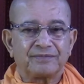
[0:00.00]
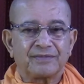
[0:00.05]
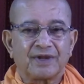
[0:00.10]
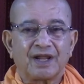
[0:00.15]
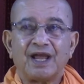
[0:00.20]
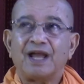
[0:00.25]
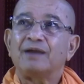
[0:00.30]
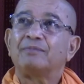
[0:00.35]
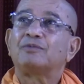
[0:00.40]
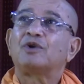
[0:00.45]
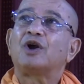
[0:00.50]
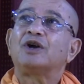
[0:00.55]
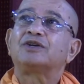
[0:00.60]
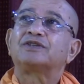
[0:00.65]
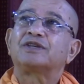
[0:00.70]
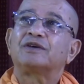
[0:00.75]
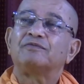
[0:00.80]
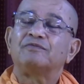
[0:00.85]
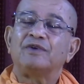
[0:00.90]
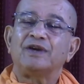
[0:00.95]
I am not
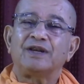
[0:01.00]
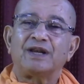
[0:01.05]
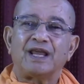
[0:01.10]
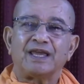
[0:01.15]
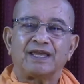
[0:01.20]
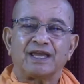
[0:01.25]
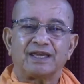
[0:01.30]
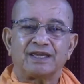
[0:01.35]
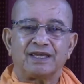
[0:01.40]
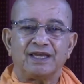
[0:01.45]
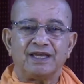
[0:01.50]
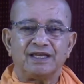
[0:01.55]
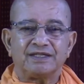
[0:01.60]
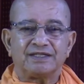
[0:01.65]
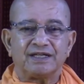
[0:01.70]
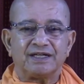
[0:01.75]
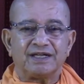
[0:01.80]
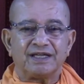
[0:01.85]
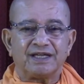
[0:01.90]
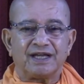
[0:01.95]
somewhere like a king
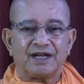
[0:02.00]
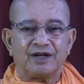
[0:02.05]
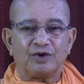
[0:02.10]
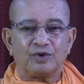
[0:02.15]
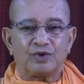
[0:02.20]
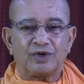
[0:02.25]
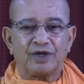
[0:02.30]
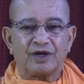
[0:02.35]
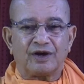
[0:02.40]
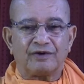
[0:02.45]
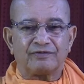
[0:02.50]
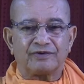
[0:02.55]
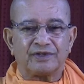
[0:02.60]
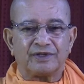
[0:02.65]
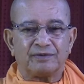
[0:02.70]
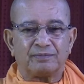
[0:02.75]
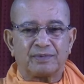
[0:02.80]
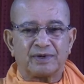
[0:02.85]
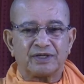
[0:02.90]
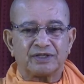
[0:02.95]
sitting and looking after
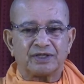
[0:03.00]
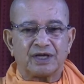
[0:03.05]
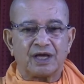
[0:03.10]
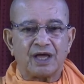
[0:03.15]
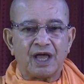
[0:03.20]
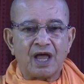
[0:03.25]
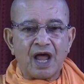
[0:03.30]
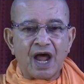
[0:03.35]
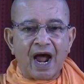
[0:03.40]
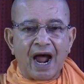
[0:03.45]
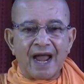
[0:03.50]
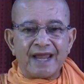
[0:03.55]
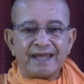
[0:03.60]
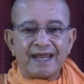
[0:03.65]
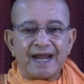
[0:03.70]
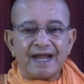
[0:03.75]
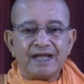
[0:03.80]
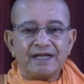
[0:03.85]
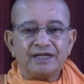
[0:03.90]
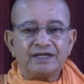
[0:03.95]
the praja. I
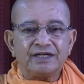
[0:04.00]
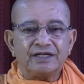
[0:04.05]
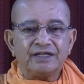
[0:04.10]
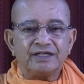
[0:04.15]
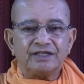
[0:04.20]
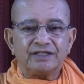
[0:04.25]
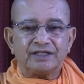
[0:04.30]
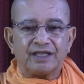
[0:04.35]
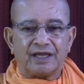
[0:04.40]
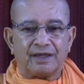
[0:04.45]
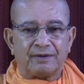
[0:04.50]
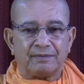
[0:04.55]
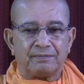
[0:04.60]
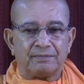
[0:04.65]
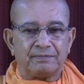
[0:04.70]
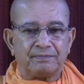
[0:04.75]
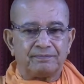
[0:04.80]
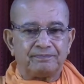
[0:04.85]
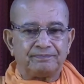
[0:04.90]
enter them.